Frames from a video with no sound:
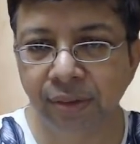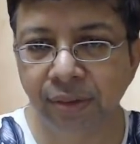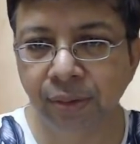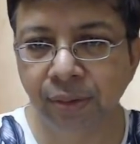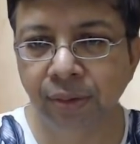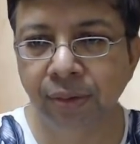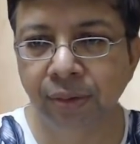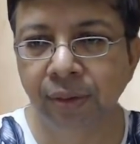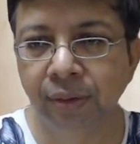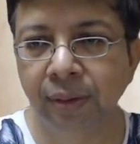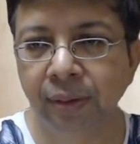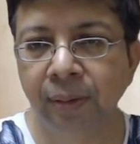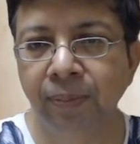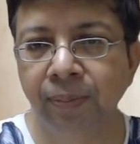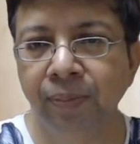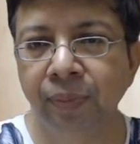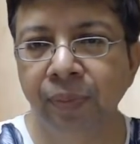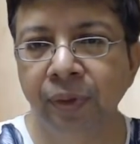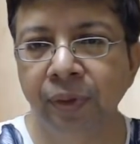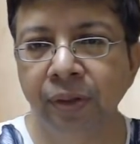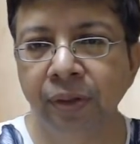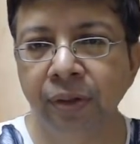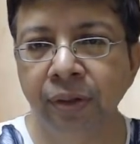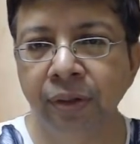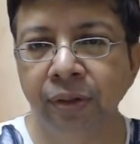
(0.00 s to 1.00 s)
So
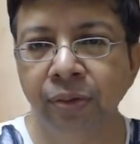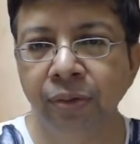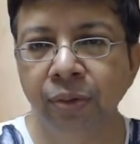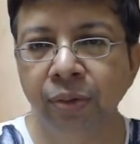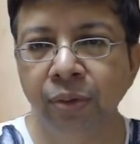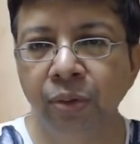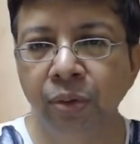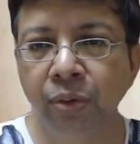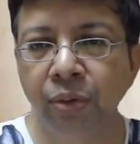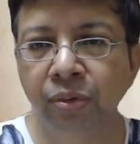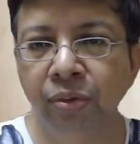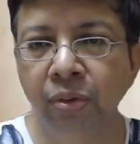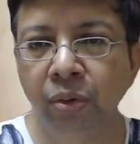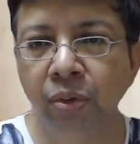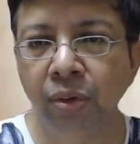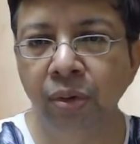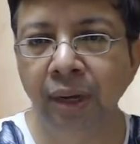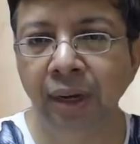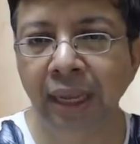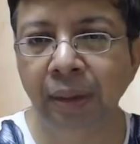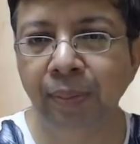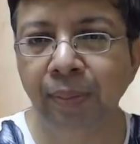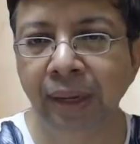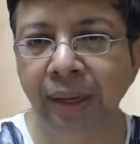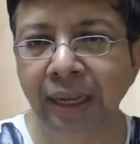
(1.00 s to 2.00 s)
those look
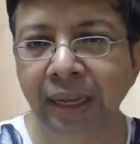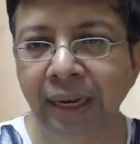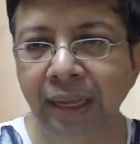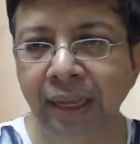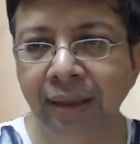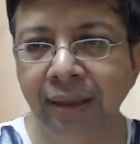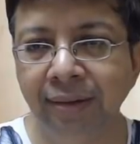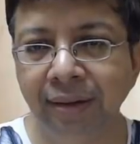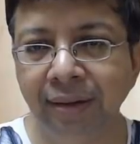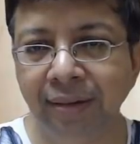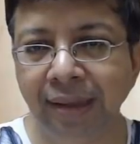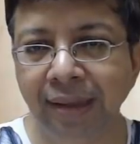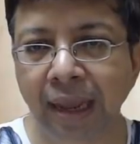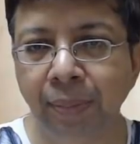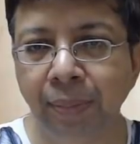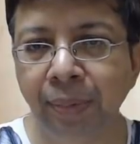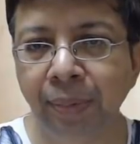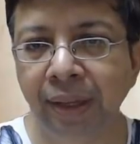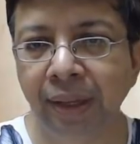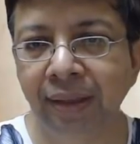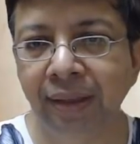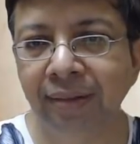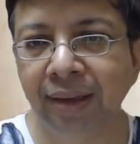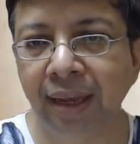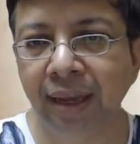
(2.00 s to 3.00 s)
like beginnings. It's
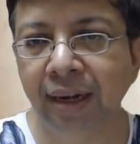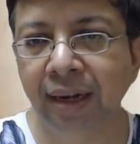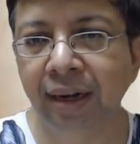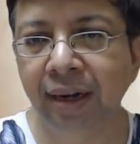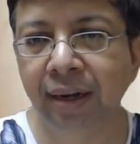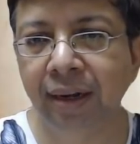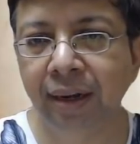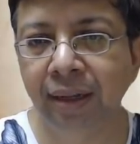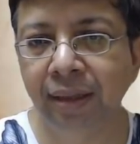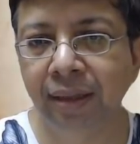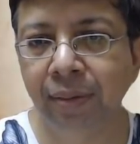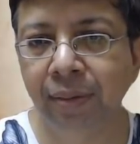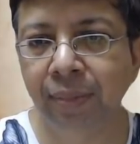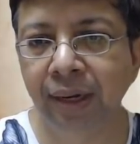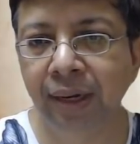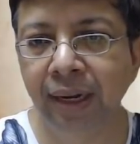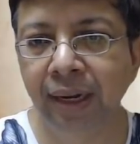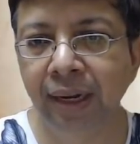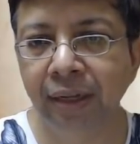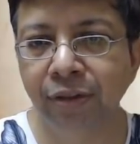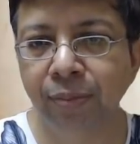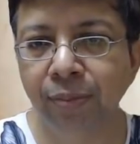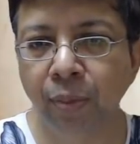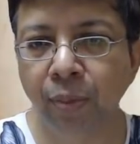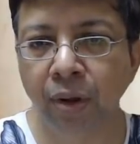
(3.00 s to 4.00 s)
happening silently. The mid
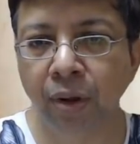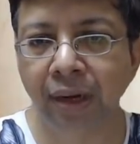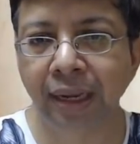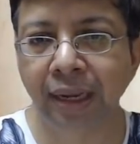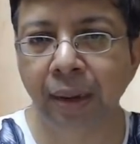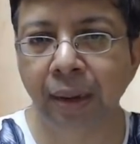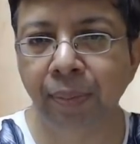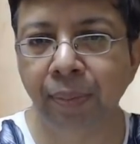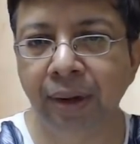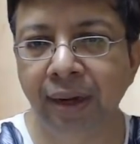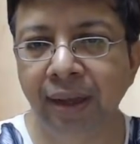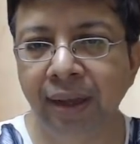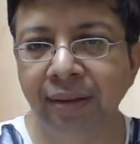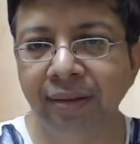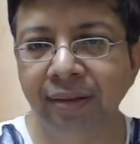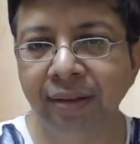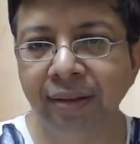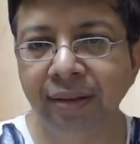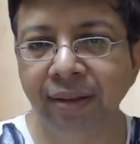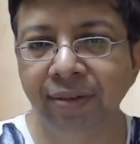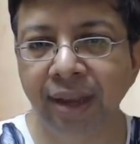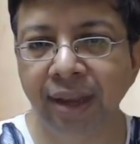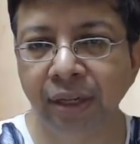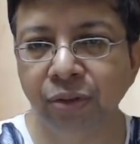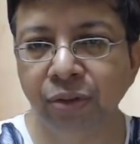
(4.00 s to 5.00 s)
and small cap
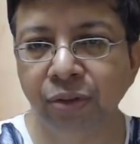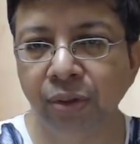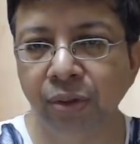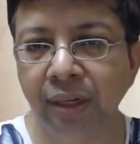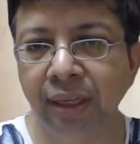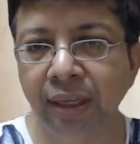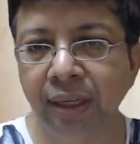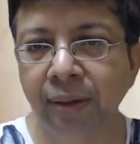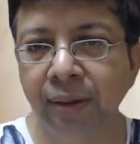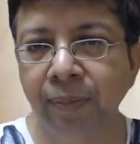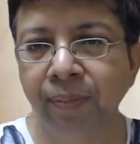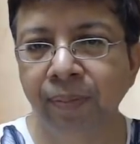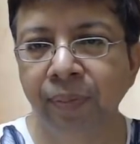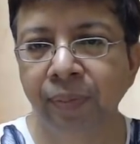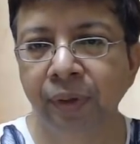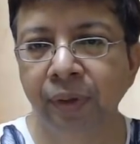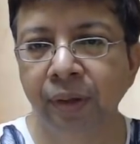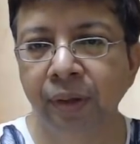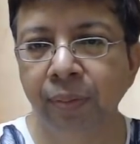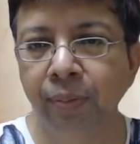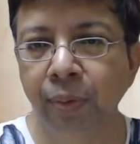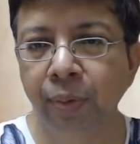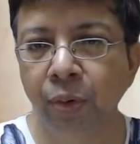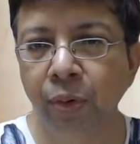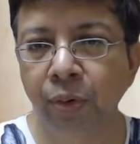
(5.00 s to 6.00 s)
indices have actually
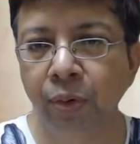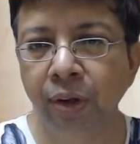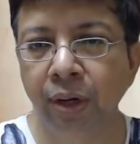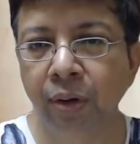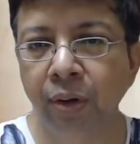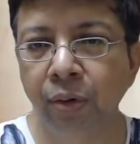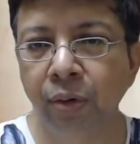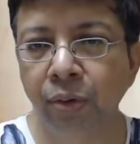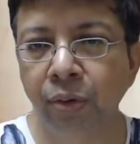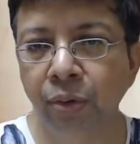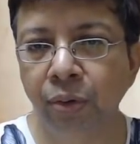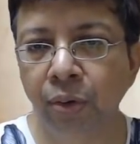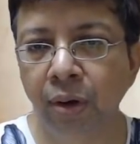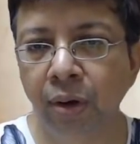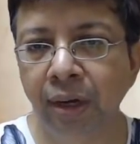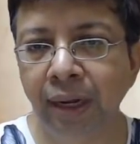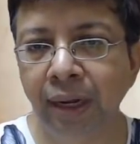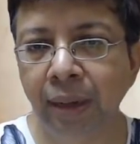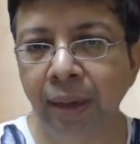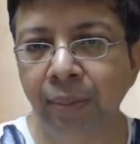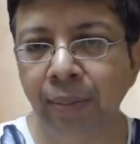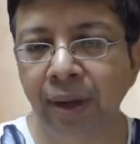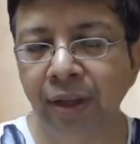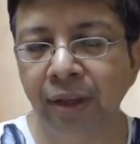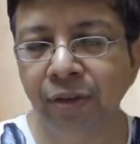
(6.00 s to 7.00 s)
broken out to
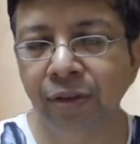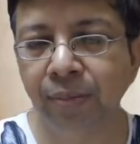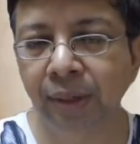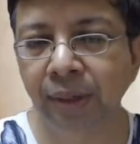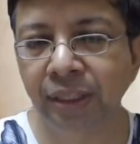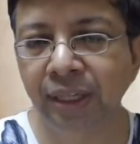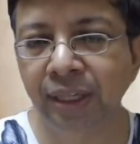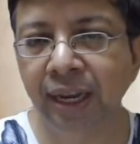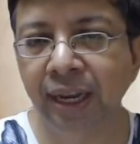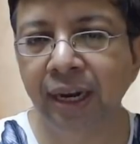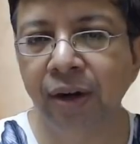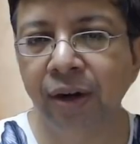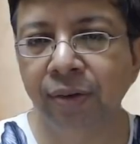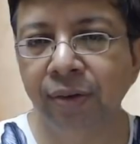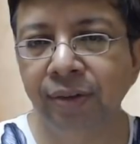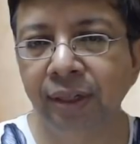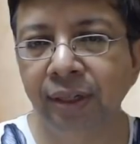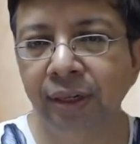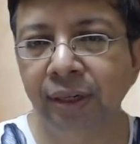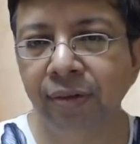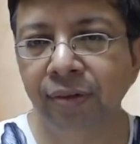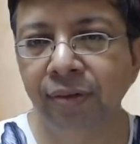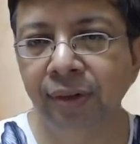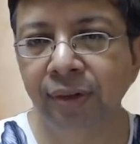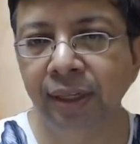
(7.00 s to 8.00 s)
all-time highs much ahead of
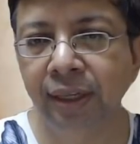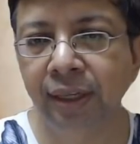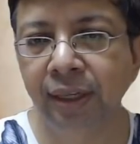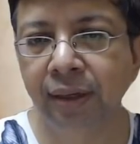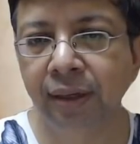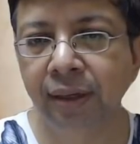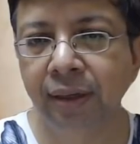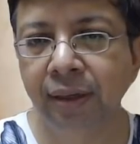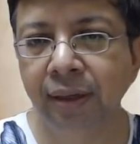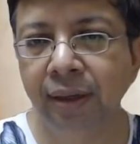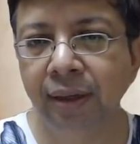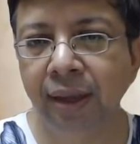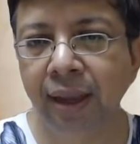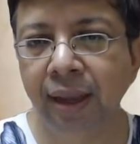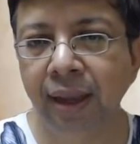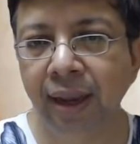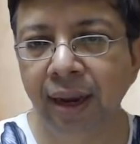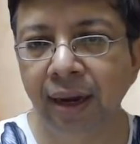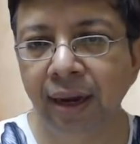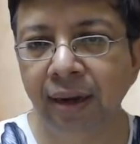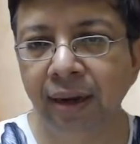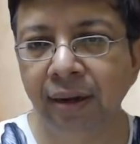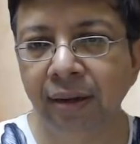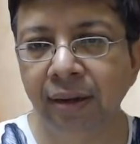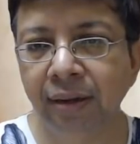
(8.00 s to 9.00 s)
the Nifty,
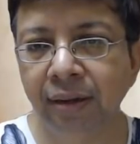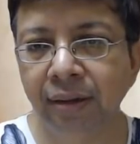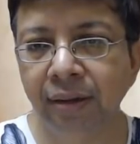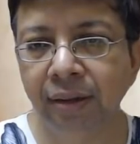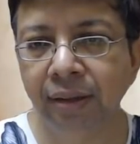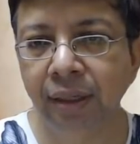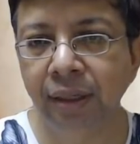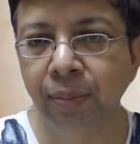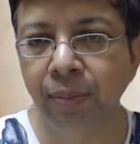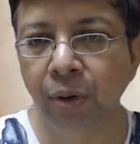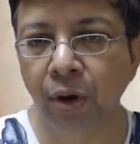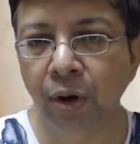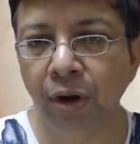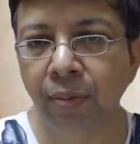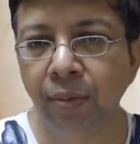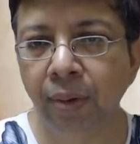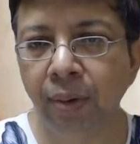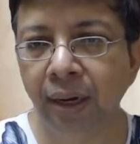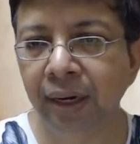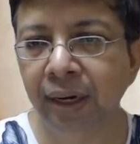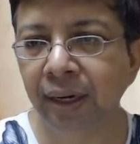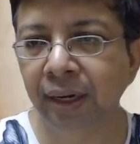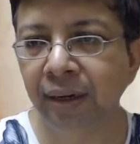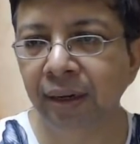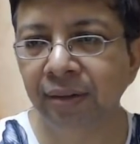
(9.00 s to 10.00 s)
and the broad
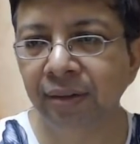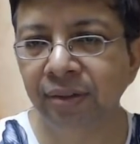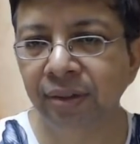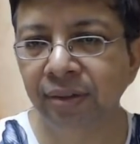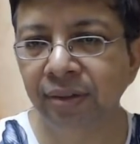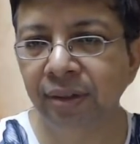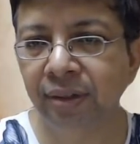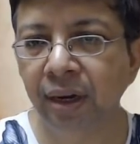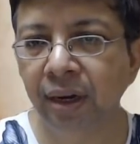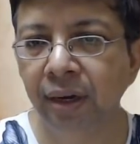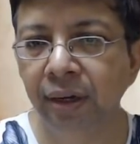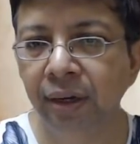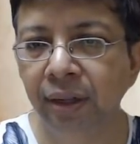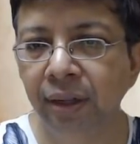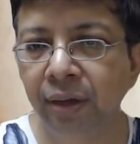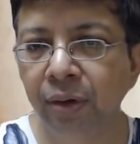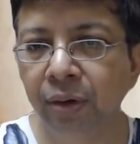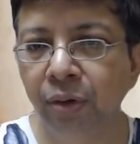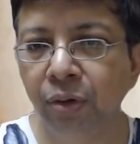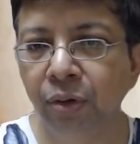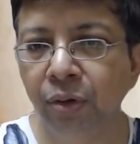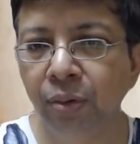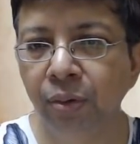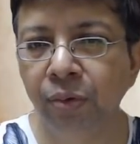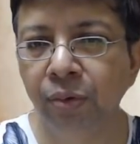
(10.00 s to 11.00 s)
market has just
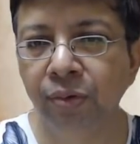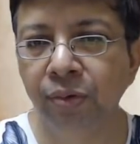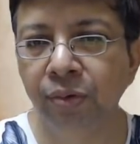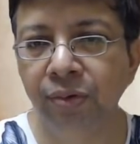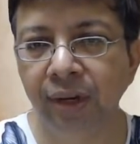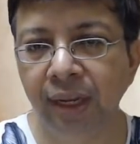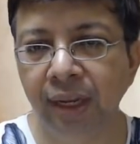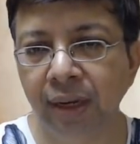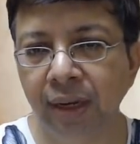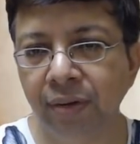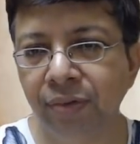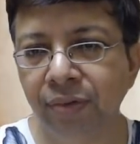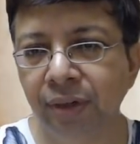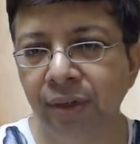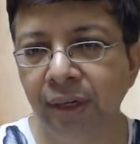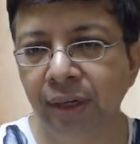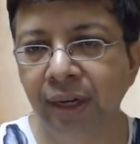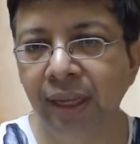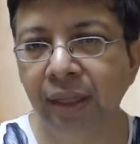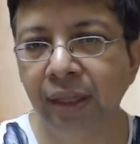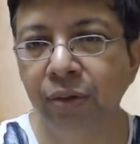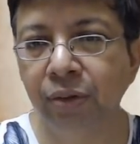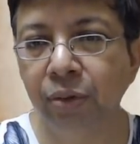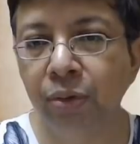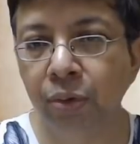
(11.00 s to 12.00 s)
continued to move day after
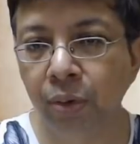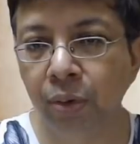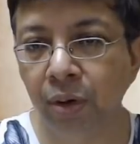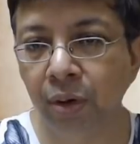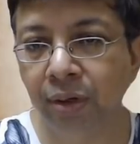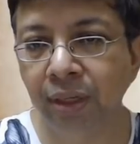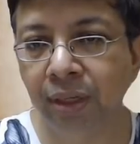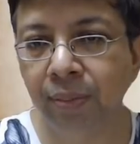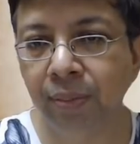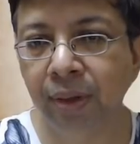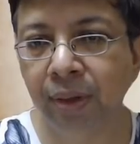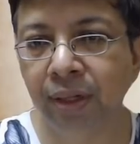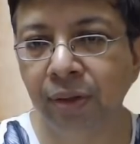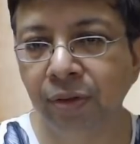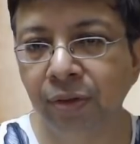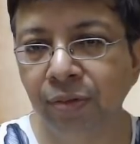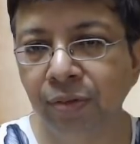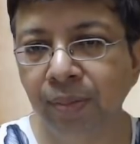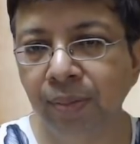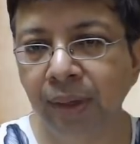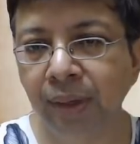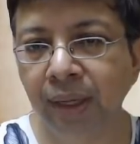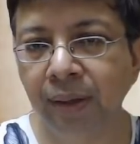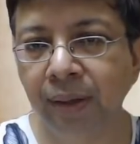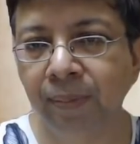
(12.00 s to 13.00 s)
day throughout the month
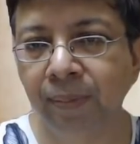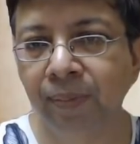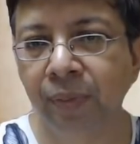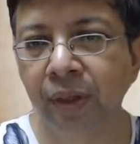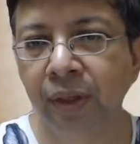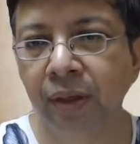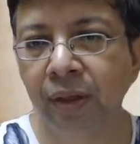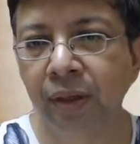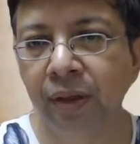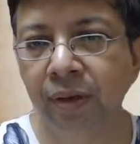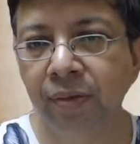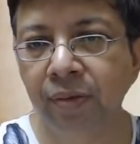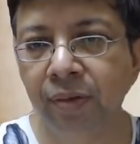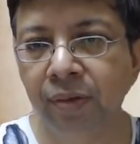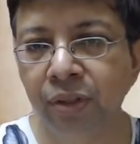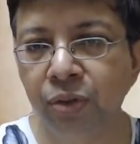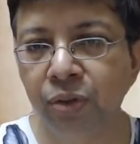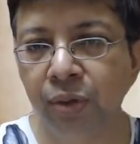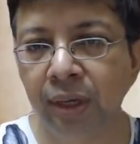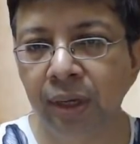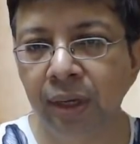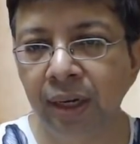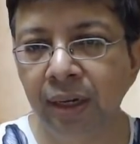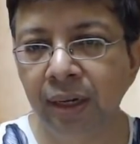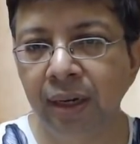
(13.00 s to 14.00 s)
of May, which
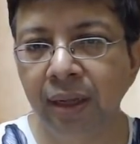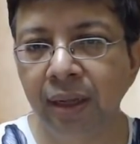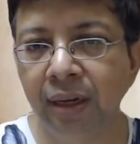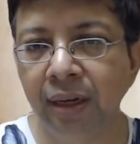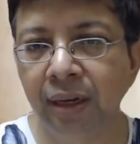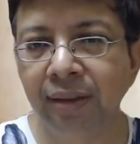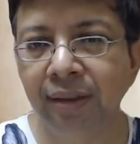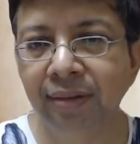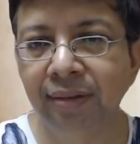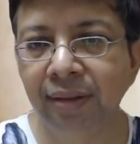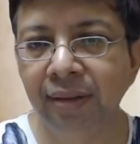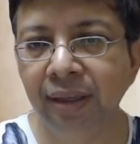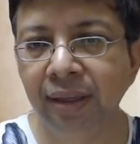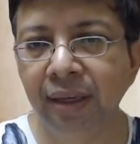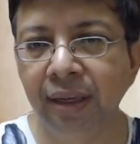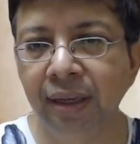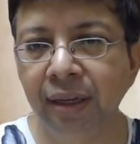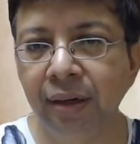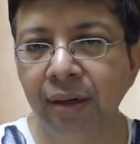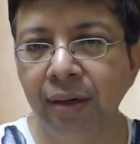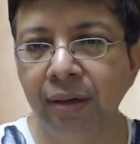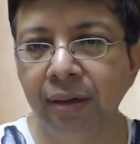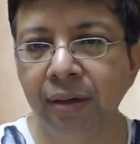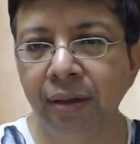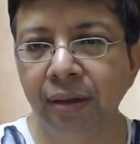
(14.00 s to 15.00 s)
you can clearly see
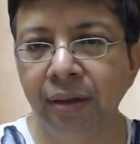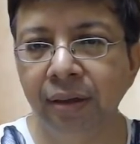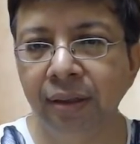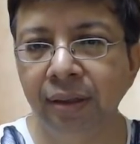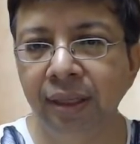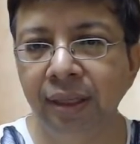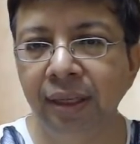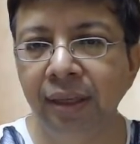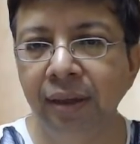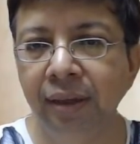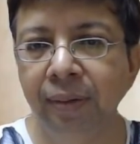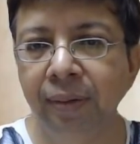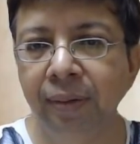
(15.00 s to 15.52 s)
in the